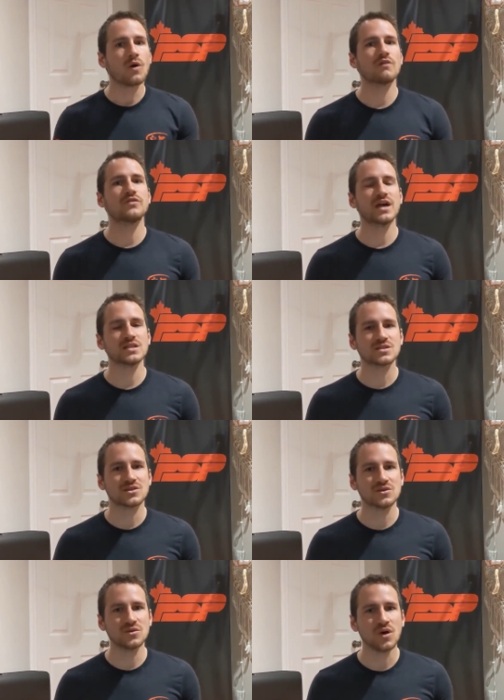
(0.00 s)
Well, if that's
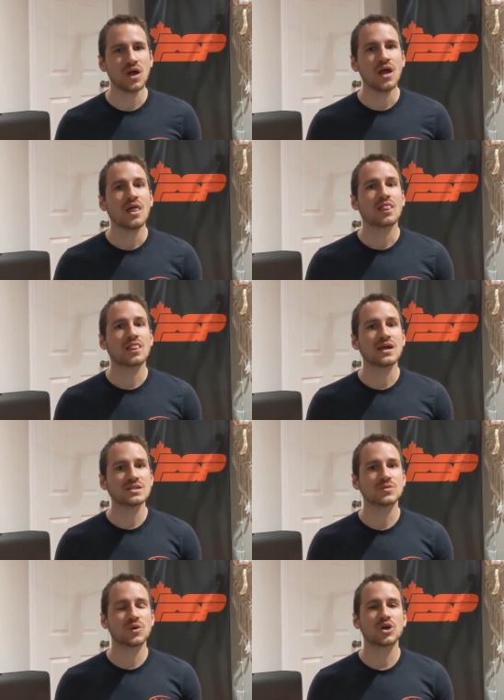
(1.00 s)
you,
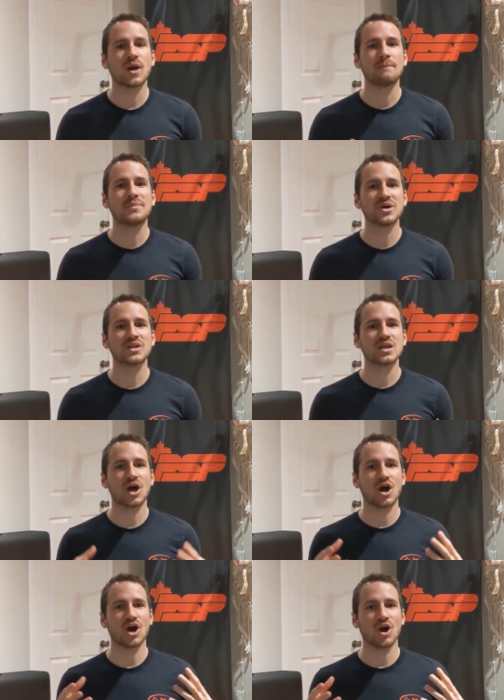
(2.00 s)
let's work on
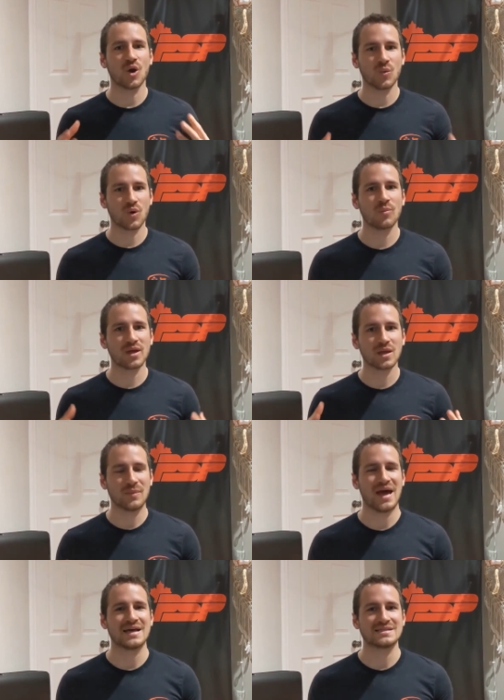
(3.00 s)
building our aerobic
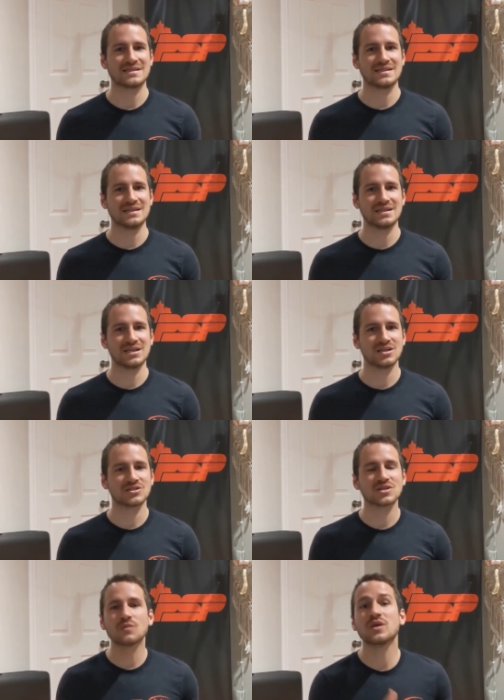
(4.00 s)
capacity
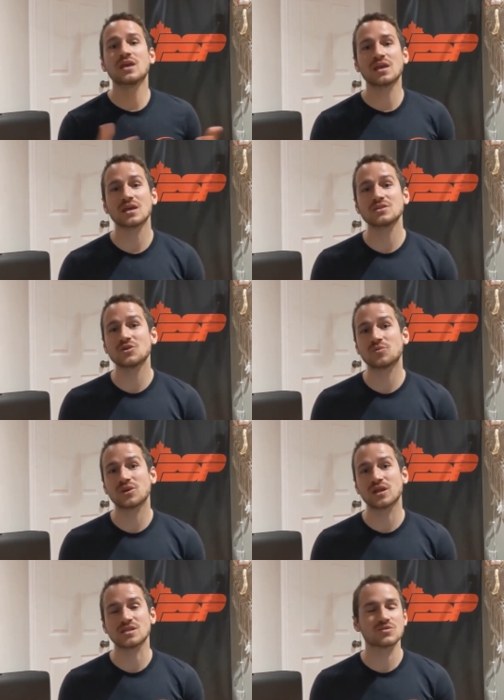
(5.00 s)
so that we can get to a
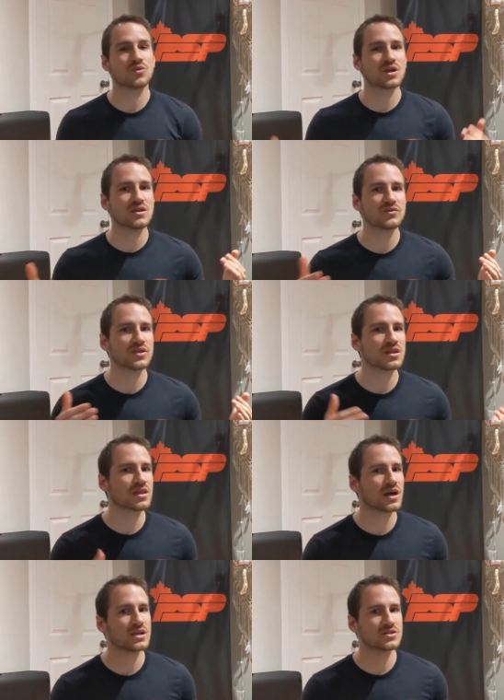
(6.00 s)
place where even the
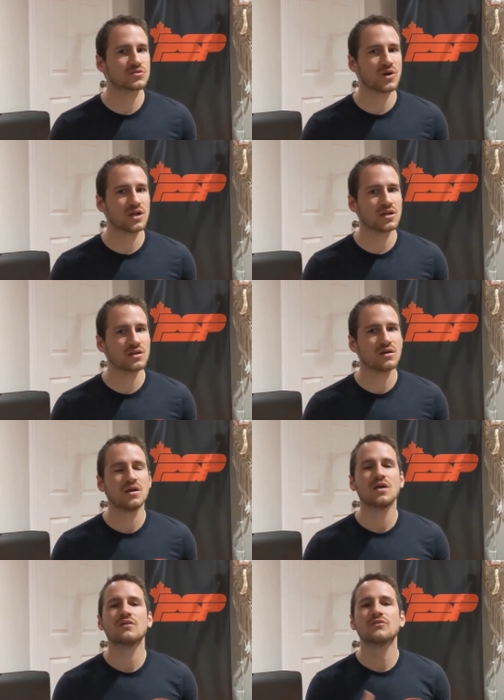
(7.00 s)
lightest run
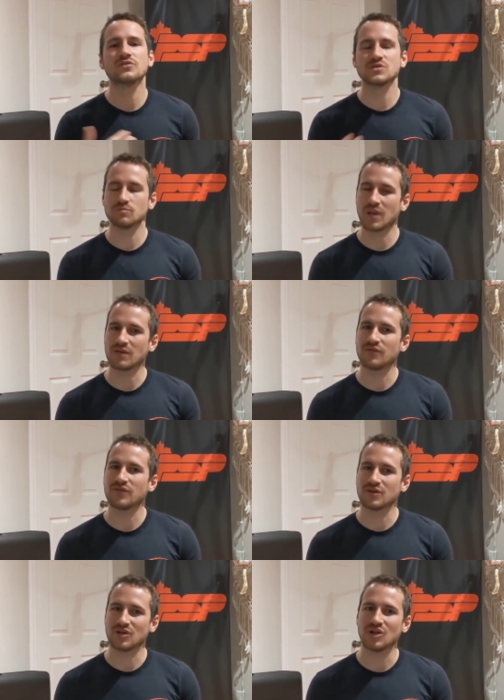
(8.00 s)
might
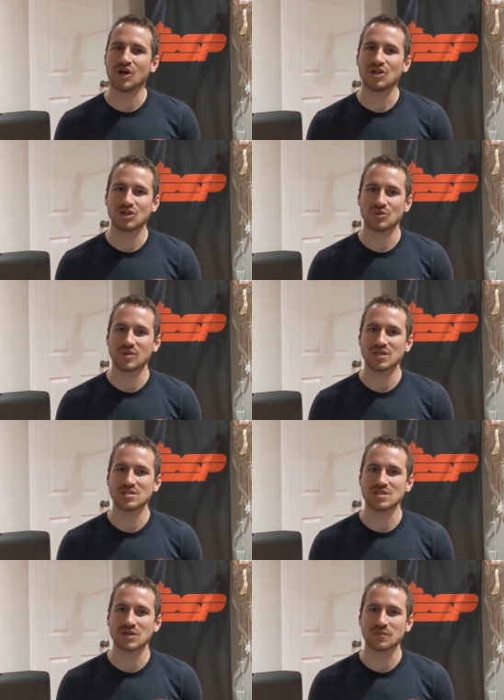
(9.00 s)
feel a little bit
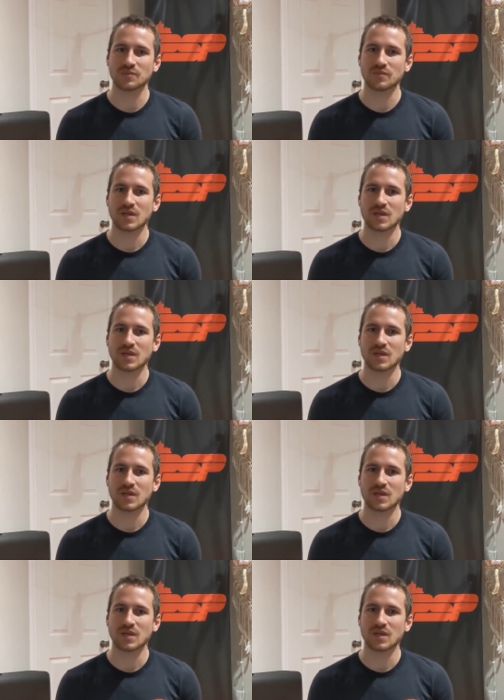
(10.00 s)
easier.